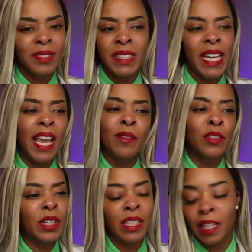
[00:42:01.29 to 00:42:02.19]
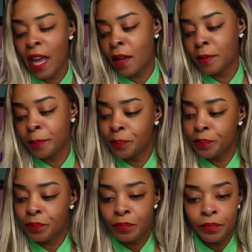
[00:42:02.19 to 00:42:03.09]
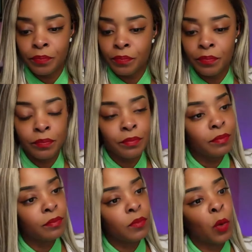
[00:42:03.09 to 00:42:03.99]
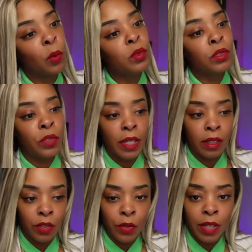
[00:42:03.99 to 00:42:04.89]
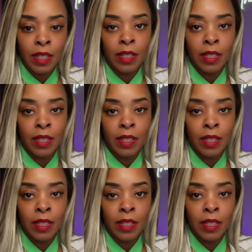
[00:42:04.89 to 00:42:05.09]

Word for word: Can't have no drink at the house. Don't drink the drinks at the